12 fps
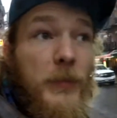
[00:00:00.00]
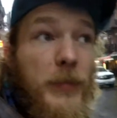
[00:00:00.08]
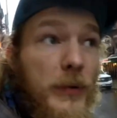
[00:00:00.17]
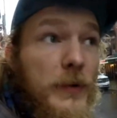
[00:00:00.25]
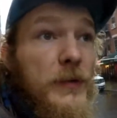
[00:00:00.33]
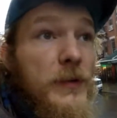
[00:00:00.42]

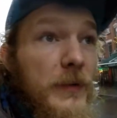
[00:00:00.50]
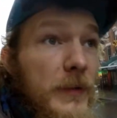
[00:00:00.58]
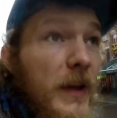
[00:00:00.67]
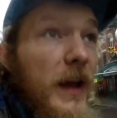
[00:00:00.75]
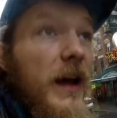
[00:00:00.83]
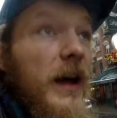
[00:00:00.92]
proof
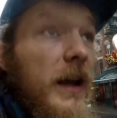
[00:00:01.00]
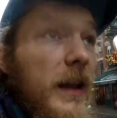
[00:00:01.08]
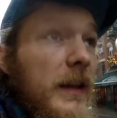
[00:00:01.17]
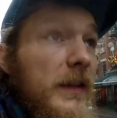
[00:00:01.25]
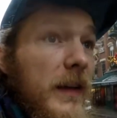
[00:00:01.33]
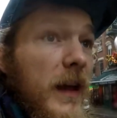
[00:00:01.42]
that
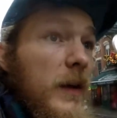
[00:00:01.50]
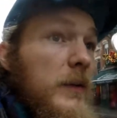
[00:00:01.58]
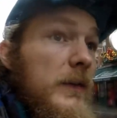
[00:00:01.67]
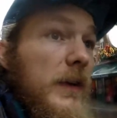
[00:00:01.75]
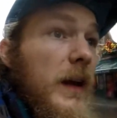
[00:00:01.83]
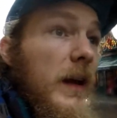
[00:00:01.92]

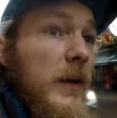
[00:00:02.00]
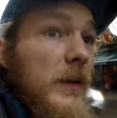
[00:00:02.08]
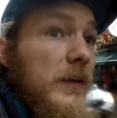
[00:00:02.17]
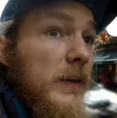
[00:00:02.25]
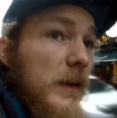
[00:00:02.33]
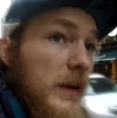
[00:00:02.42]
downtown
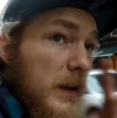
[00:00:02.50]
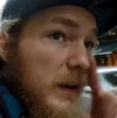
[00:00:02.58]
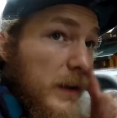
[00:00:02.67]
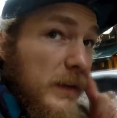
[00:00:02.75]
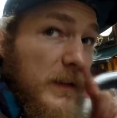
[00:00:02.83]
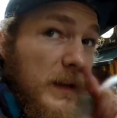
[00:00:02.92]

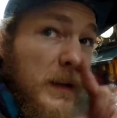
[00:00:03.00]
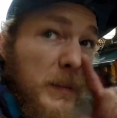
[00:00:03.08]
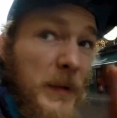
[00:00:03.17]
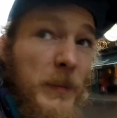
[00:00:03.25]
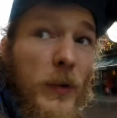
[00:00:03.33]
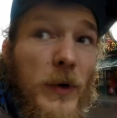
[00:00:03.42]
is a little
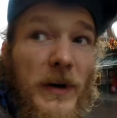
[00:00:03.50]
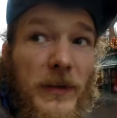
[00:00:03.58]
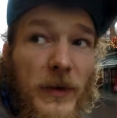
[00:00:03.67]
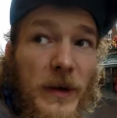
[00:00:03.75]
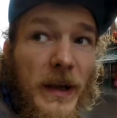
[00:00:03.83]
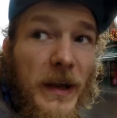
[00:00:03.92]
bit more
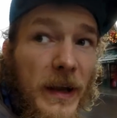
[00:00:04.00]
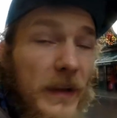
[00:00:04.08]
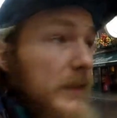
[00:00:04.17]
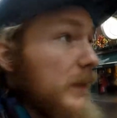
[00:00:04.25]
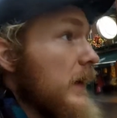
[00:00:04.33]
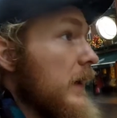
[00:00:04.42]
into it, I
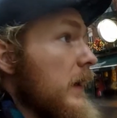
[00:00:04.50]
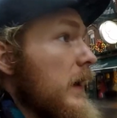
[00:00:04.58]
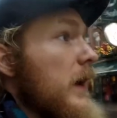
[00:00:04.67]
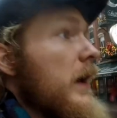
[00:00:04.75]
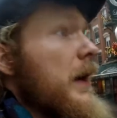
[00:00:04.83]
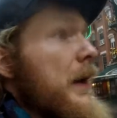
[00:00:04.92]
guess.
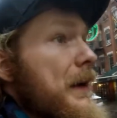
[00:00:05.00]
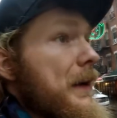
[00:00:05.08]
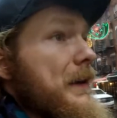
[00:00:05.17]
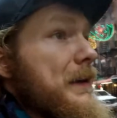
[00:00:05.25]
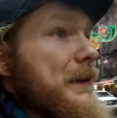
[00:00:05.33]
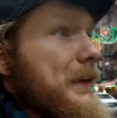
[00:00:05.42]

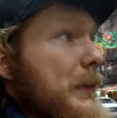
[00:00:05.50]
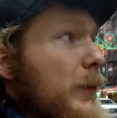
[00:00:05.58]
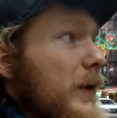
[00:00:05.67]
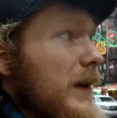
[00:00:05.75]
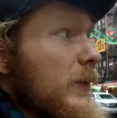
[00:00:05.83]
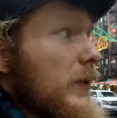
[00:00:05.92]

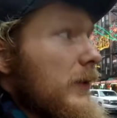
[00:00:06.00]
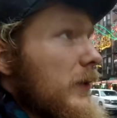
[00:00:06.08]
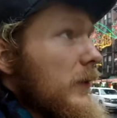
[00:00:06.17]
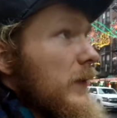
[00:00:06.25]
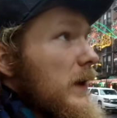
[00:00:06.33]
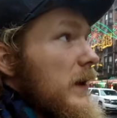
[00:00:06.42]
What I'm also
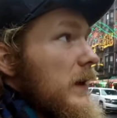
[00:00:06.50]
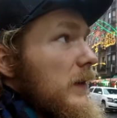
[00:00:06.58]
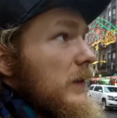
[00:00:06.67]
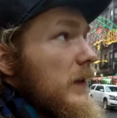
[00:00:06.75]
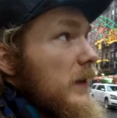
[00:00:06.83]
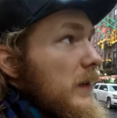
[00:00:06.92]
thinking
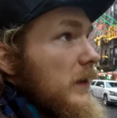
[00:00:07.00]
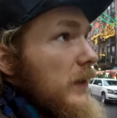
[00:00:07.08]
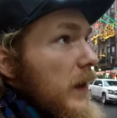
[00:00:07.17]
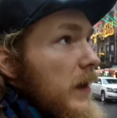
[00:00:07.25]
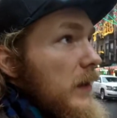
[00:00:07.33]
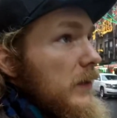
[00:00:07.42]
is that the
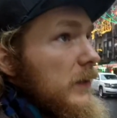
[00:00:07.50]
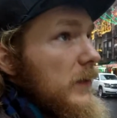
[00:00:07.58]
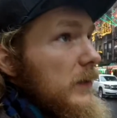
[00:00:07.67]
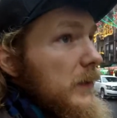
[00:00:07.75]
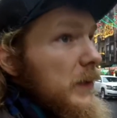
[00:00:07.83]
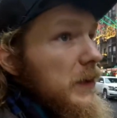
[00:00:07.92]
Italians
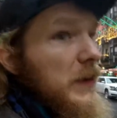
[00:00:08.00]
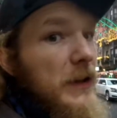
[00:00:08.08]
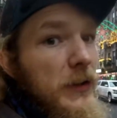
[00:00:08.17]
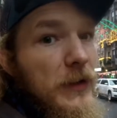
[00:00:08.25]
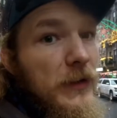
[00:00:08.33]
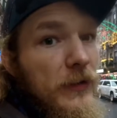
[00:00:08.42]
are very
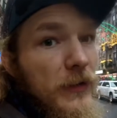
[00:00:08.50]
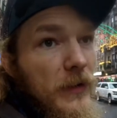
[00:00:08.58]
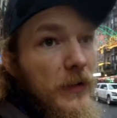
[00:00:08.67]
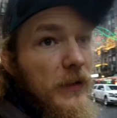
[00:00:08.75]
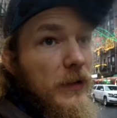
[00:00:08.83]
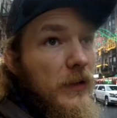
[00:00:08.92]

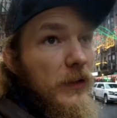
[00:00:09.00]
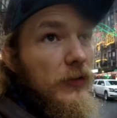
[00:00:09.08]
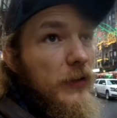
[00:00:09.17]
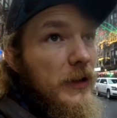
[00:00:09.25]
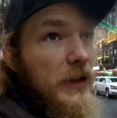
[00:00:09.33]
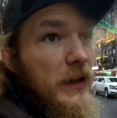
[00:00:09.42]
Christian,
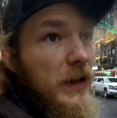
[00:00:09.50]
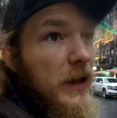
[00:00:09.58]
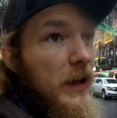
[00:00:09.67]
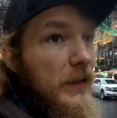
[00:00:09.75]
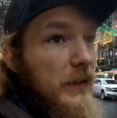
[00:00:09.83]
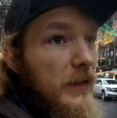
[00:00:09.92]
usually,
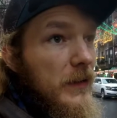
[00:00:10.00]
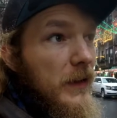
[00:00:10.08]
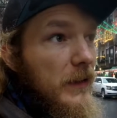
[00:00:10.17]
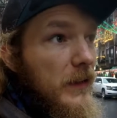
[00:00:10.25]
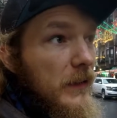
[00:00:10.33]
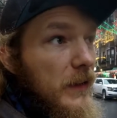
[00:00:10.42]
as an
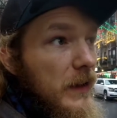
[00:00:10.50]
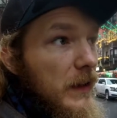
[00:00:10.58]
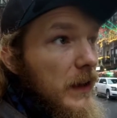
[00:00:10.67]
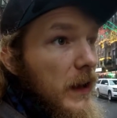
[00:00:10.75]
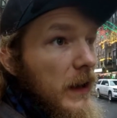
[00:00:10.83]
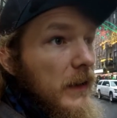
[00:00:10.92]
ethnicity,
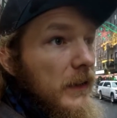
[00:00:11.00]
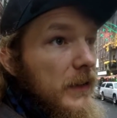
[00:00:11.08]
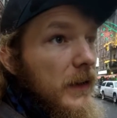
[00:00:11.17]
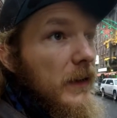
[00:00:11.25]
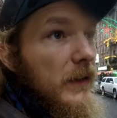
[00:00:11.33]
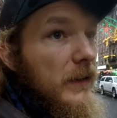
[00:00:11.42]

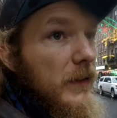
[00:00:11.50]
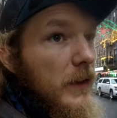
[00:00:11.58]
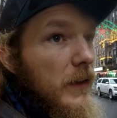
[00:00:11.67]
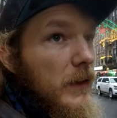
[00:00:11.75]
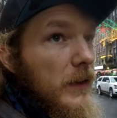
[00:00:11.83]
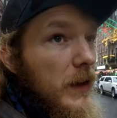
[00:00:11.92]
since
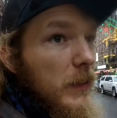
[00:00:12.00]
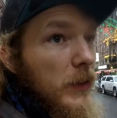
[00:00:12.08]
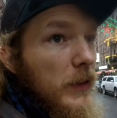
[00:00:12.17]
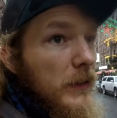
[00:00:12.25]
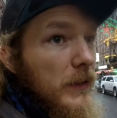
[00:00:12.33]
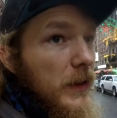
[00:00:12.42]

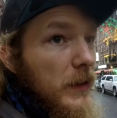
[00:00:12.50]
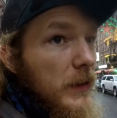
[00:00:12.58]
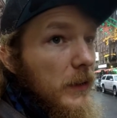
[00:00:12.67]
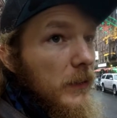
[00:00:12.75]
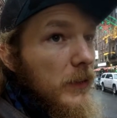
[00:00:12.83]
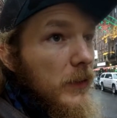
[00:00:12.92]
neighborhoods here
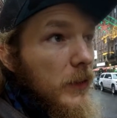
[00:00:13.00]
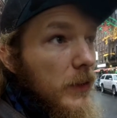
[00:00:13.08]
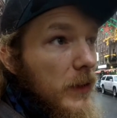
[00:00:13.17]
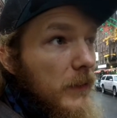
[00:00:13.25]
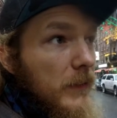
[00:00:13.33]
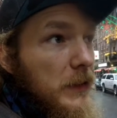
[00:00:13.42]
in New
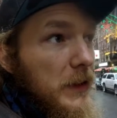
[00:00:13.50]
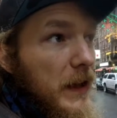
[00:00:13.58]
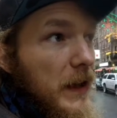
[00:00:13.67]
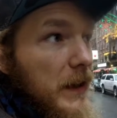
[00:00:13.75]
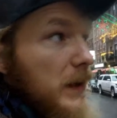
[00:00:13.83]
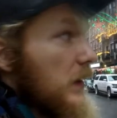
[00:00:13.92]
York are very
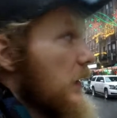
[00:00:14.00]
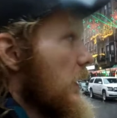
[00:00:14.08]
ethnic.